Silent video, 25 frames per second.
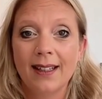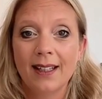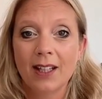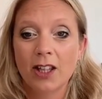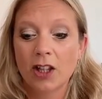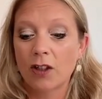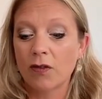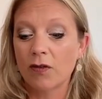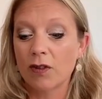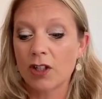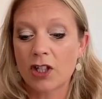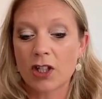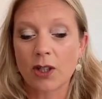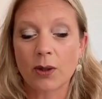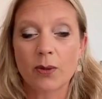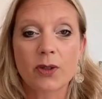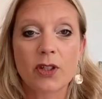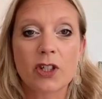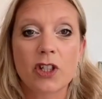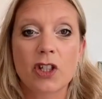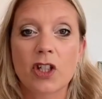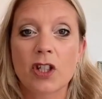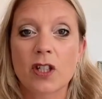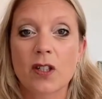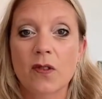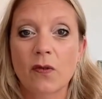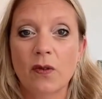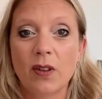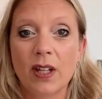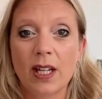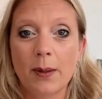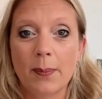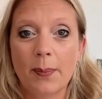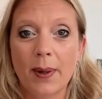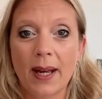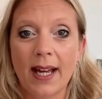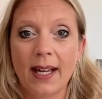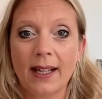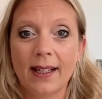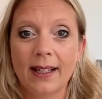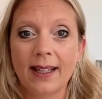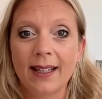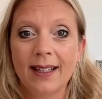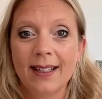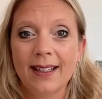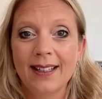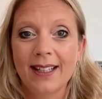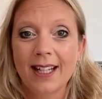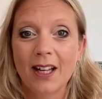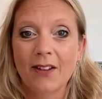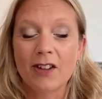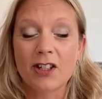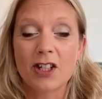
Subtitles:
The results are just feedback. If